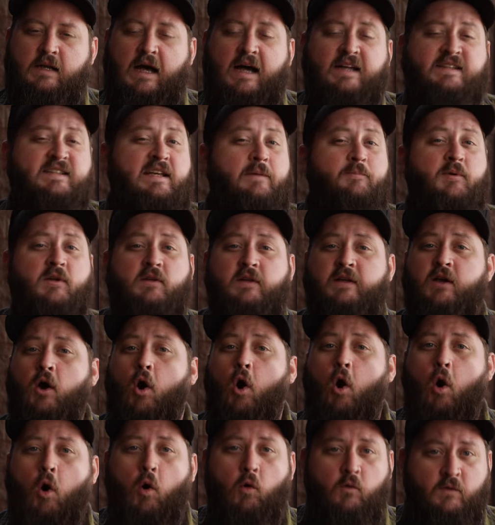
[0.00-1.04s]
Now I typically
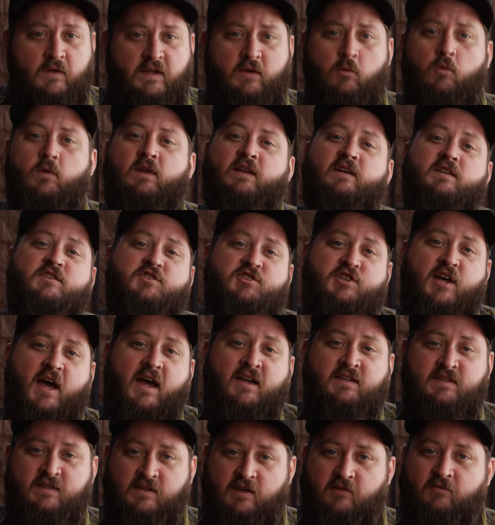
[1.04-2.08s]
only will
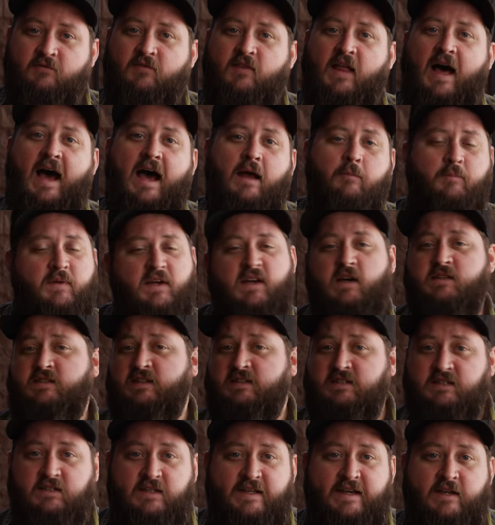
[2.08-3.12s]
inject the flat because
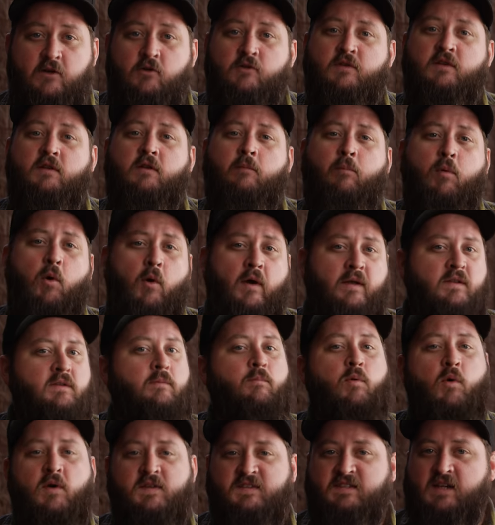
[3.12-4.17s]
it's leaner than the point. The
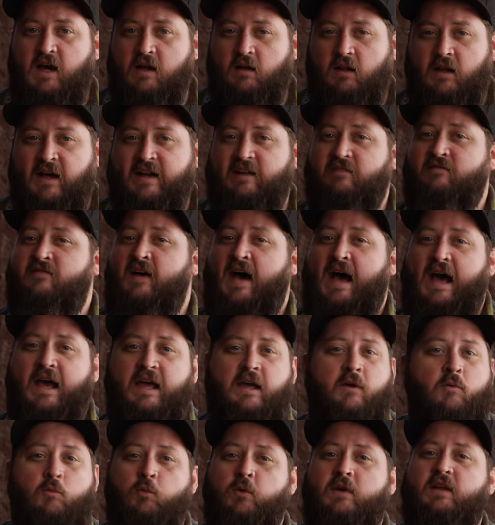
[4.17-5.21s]
point's got a lot of fat.
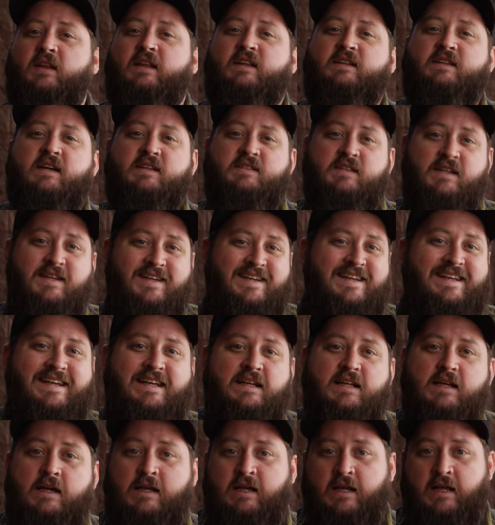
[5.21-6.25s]
It really doesn't
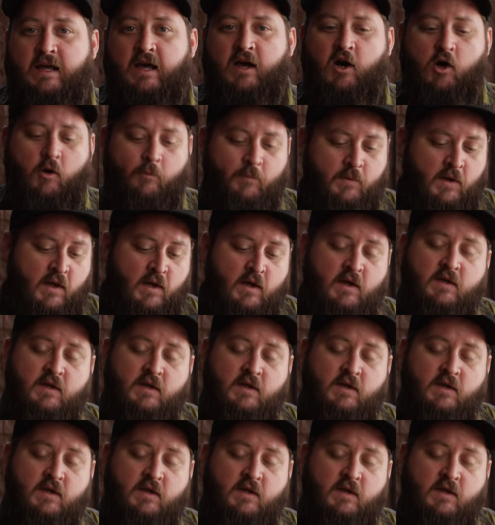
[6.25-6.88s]
need any help.